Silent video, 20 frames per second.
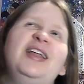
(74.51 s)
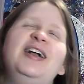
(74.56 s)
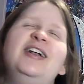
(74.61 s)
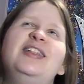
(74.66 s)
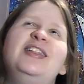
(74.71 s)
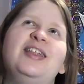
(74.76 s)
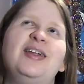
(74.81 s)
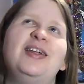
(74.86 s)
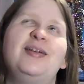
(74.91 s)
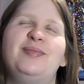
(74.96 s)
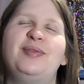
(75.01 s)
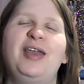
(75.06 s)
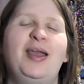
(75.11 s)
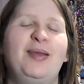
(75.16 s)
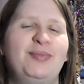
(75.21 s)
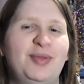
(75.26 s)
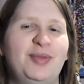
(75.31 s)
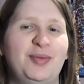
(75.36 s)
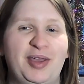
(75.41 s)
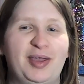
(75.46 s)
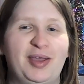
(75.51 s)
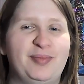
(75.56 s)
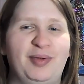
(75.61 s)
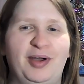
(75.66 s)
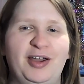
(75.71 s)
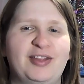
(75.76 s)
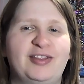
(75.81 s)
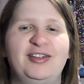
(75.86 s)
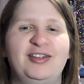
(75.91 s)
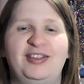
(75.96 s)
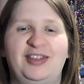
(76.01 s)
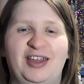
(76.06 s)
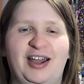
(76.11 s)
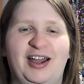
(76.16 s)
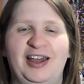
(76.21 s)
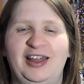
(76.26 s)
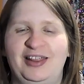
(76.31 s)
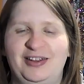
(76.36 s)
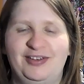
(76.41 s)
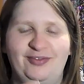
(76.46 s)
until he became the big boss of the
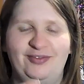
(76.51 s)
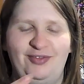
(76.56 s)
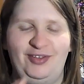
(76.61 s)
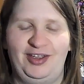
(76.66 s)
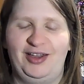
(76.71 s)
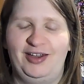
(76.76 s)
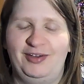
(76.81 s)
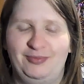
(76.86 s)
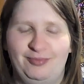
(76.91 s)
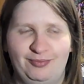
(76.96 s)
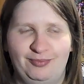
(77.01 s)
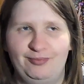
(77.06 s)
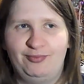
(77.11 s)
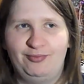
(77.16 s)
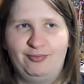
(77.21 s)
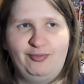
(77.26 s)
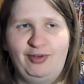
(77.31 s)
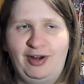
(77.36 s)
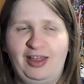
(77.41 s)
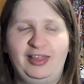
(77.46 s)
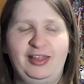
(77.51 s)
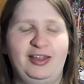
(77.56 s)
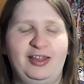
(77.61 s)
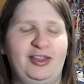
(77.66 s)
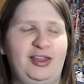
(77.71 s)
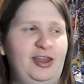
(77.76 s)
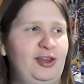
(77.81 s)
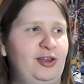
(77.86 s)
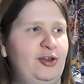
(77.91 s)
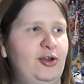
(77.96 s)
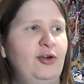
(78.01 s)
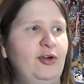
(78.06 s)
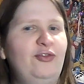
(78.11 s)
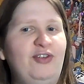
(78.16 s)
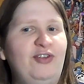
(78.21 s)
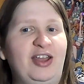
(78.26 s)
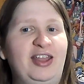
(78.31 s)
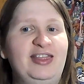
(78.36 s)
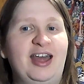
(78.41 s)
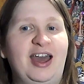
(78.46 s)
island via Rayleigh saying, go
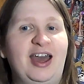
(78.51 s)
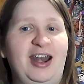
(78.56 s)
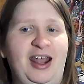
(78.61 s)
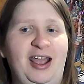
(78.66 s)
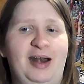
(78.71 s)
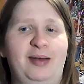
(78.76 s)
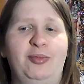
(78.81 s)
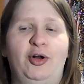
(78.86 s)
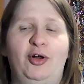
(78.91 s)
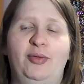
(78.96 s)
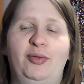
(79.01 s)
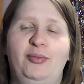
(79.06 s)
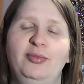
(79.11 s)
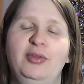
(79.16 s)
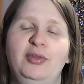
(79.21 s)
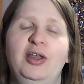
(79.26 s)
fight that animal.